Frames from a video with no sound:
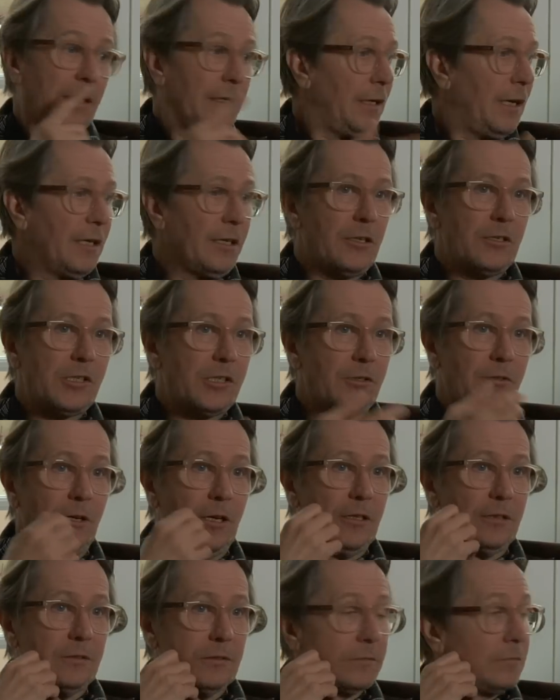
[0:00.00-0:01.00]
Get used to
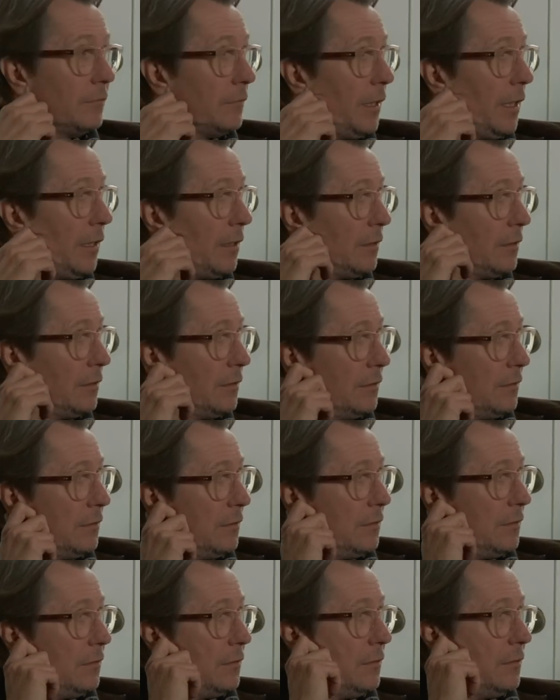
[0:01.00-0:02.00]
it. Yeah. Just get
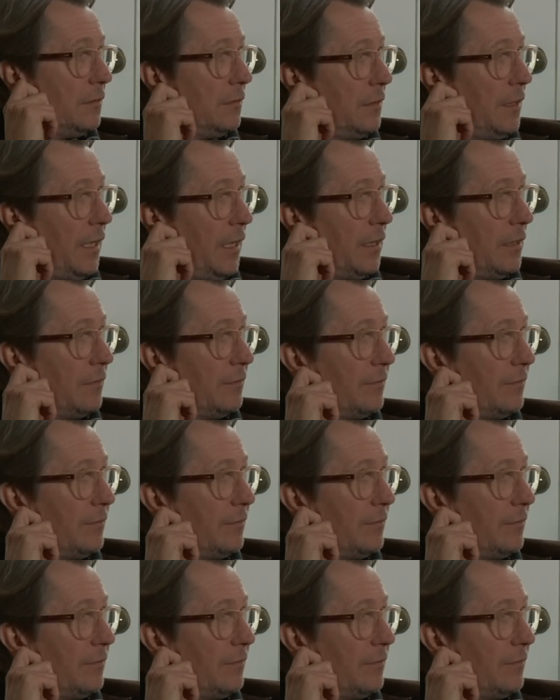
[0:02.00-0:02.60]
used to yeah, it. I mean, yeah.